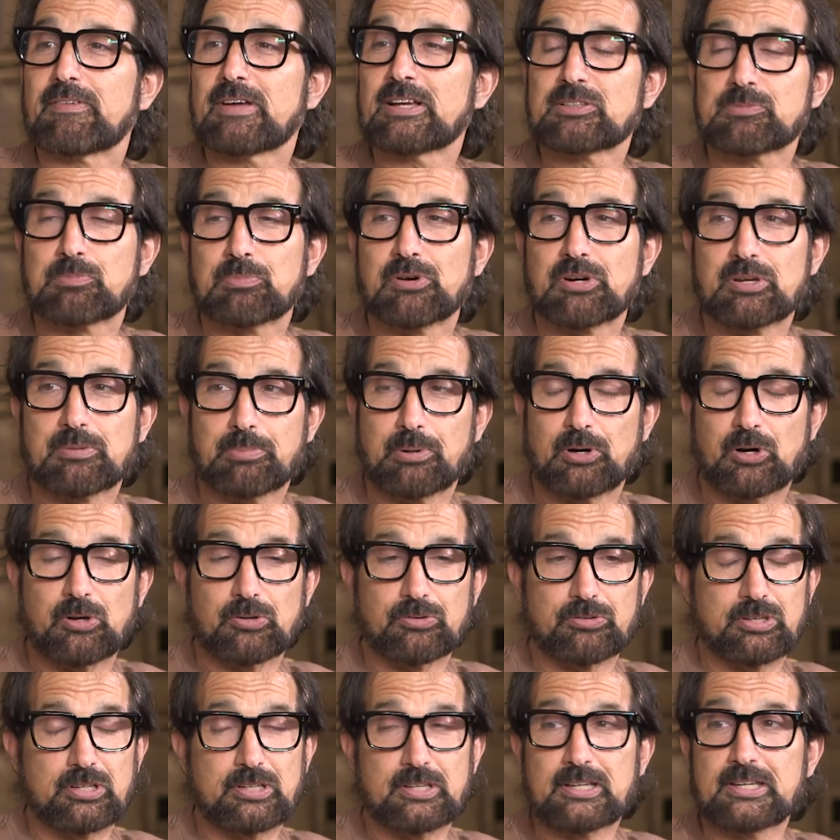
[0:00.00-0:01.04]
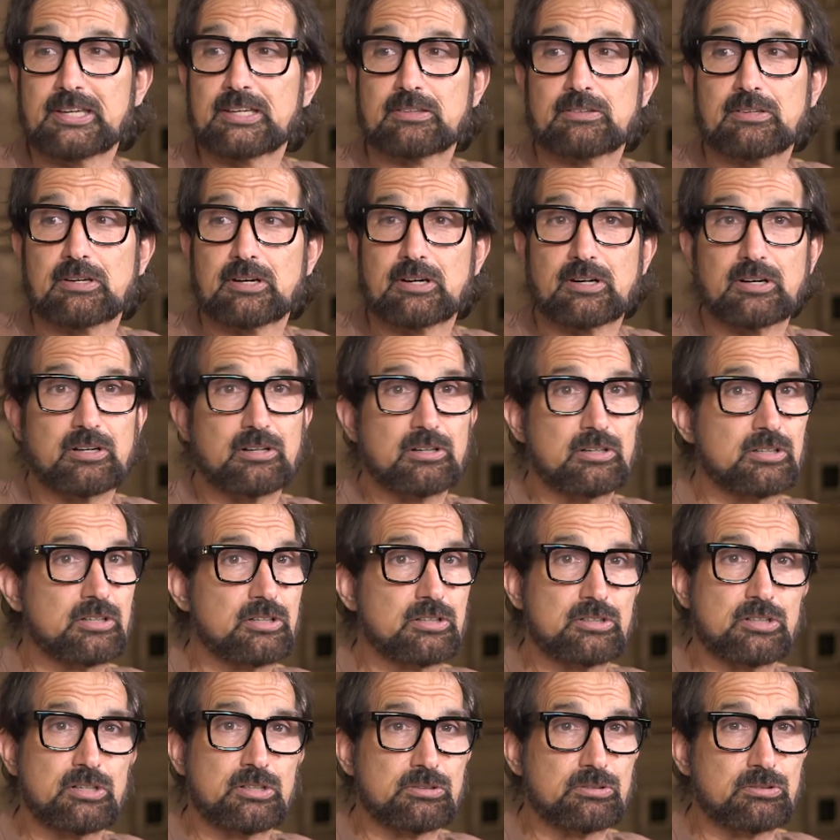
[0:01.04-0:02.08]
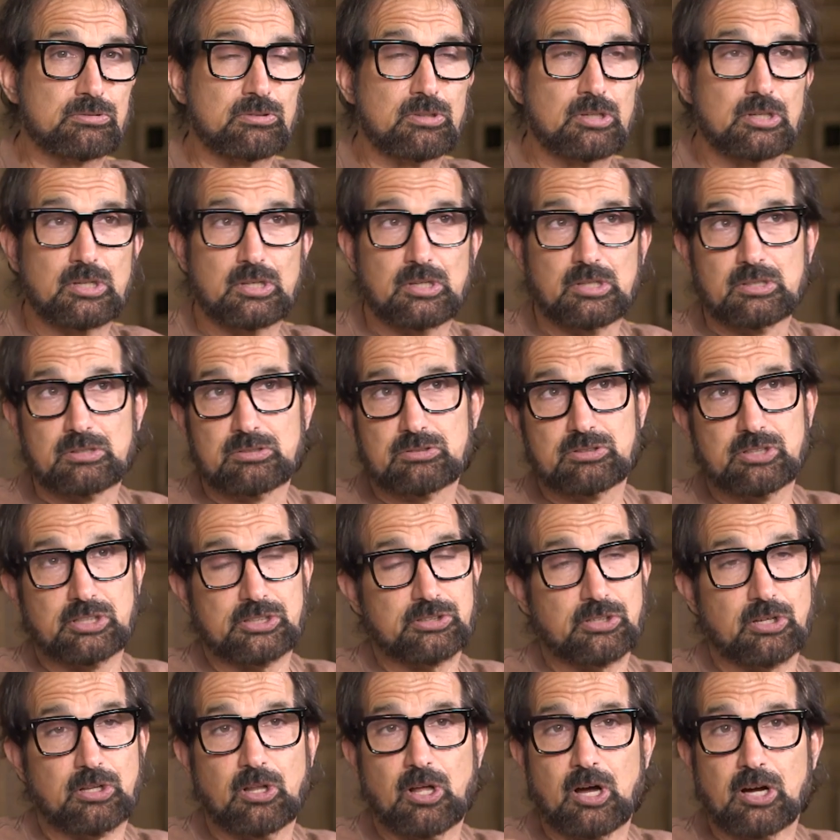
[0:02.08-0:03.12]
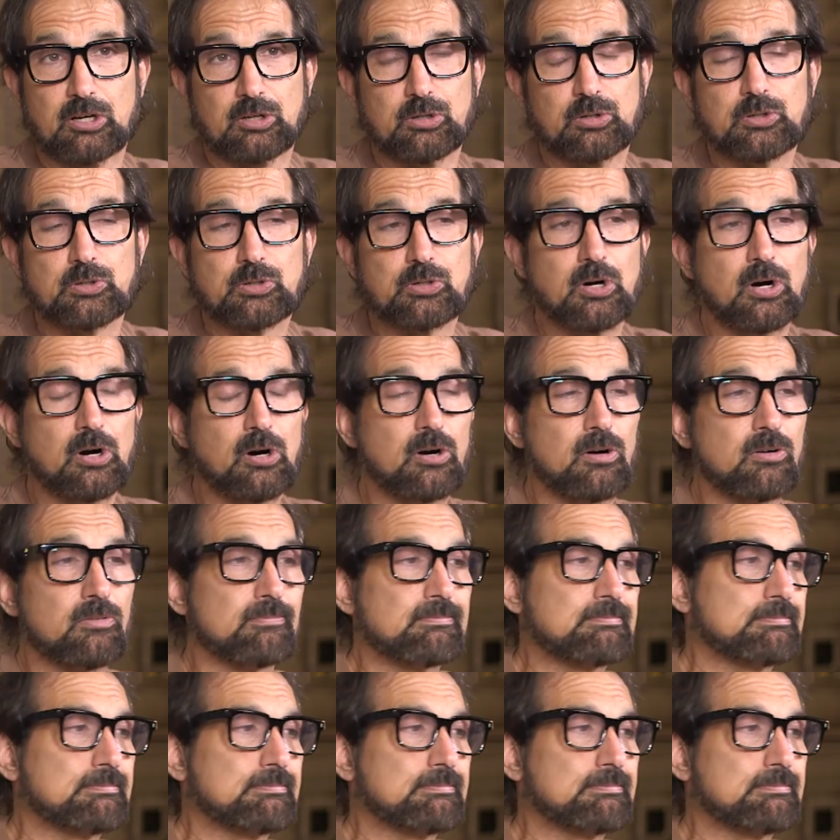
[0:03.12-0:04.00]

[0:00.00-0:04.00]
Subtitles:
That's pretty ballsy to get there, 6 o'clock crew call.